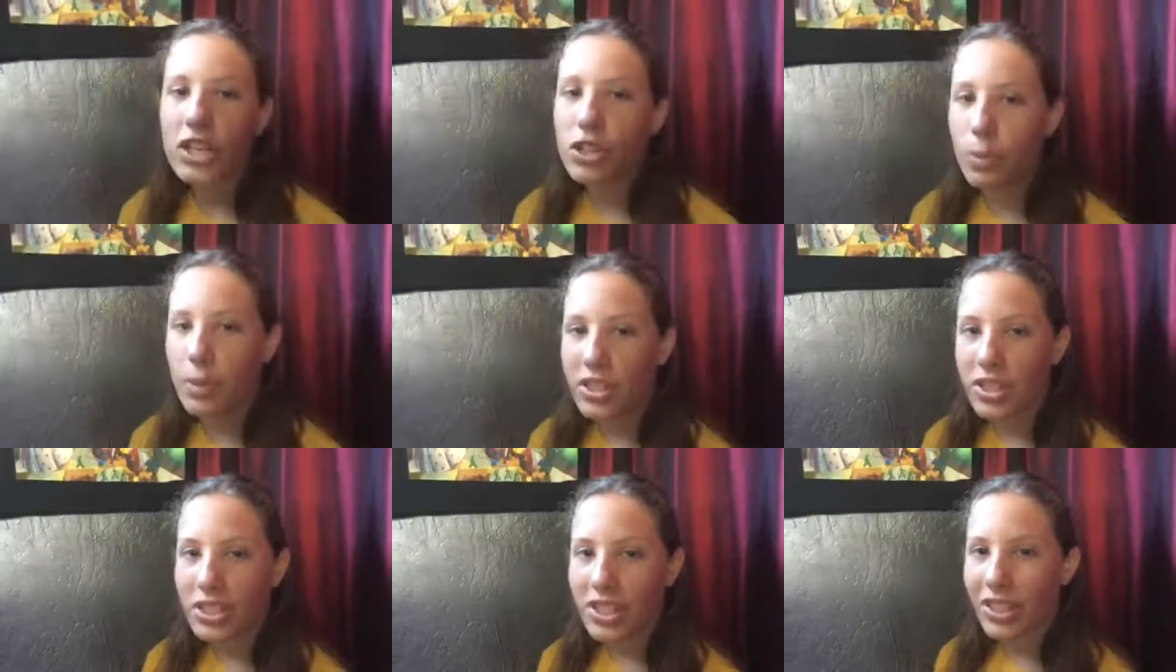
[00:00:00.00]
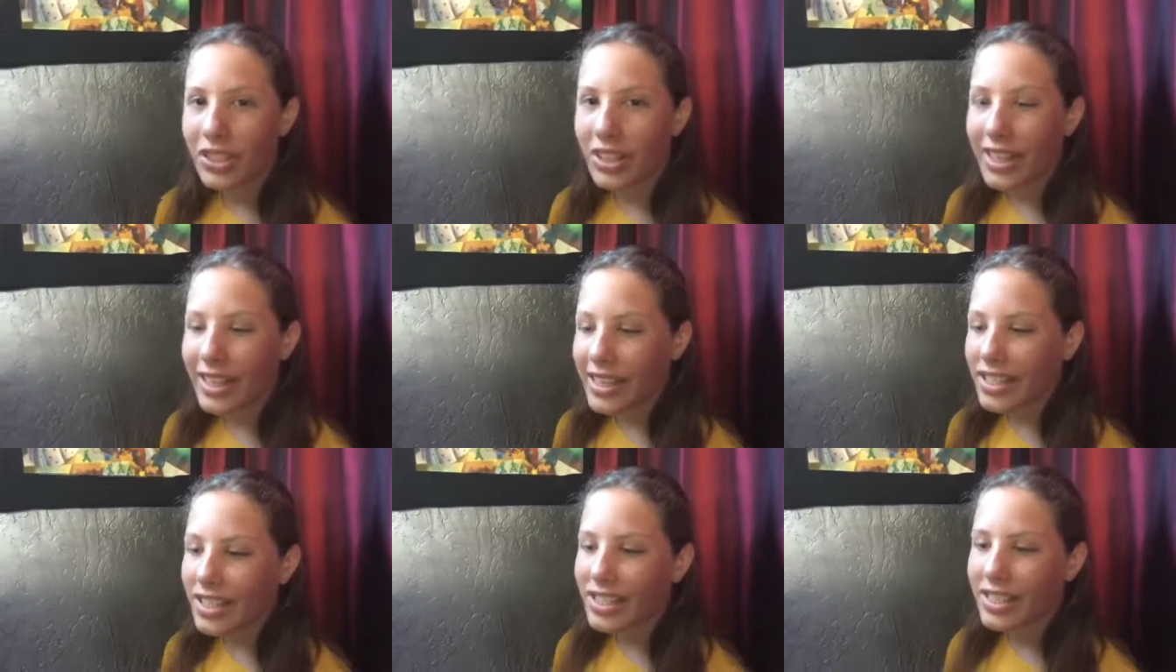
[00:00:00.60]
So once you're done
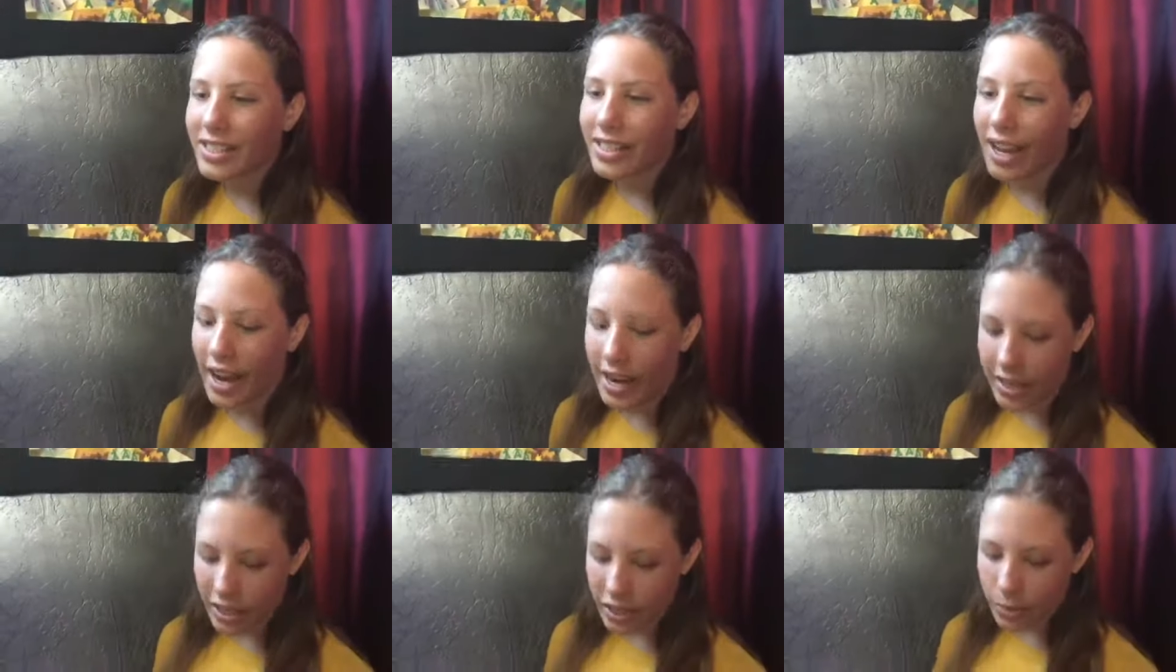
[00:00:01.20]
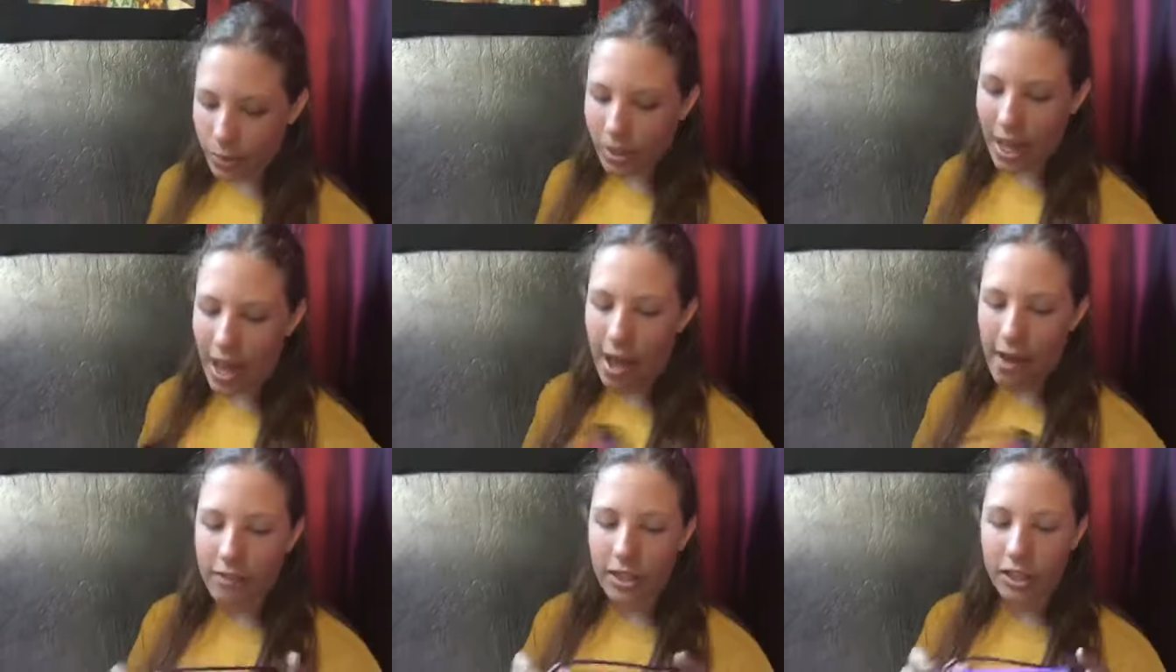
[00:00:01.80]
creating your design, you will
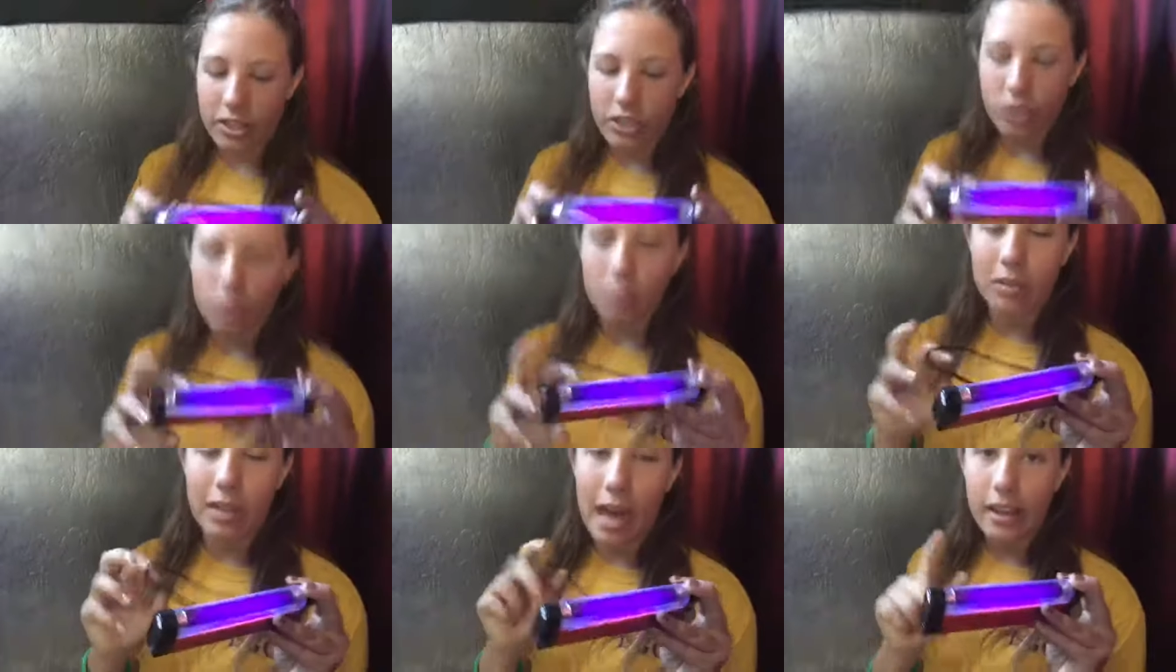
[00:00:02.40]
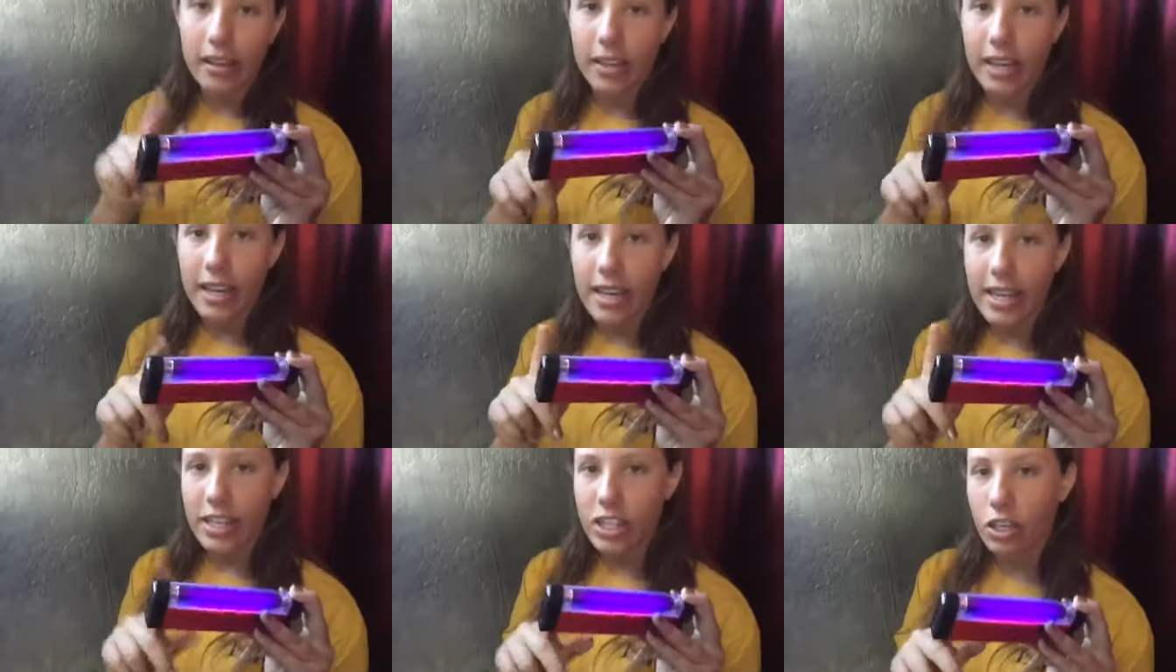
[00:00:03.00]
have a little black
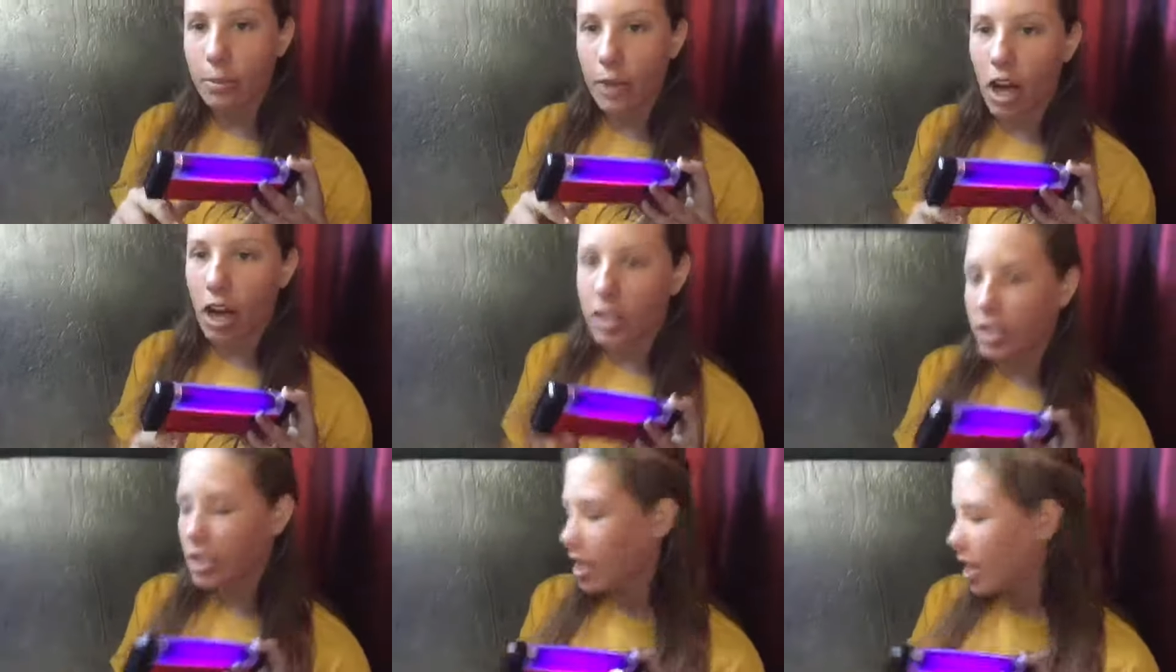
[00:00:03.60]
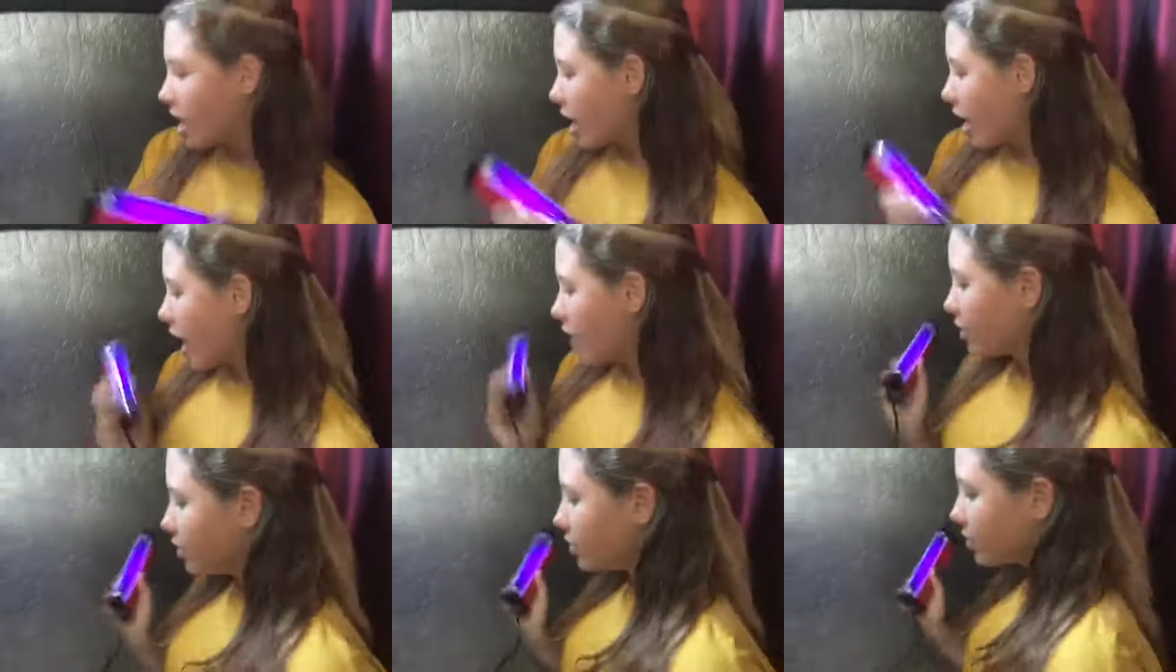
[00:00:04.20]
light in your box
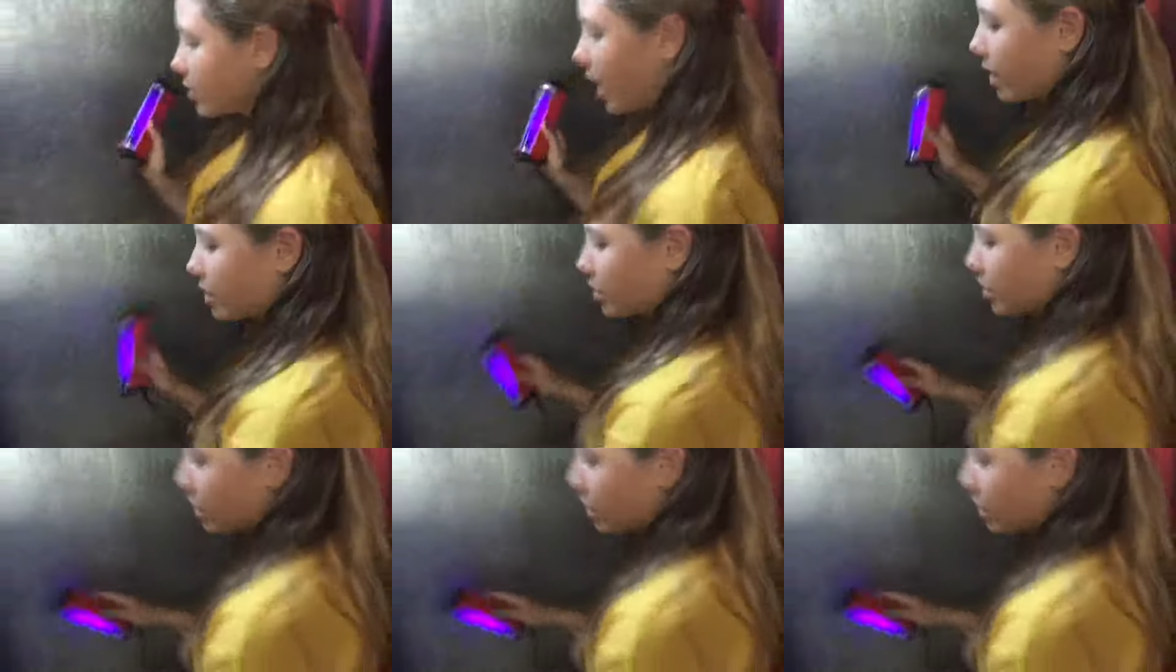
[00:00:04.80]
and use that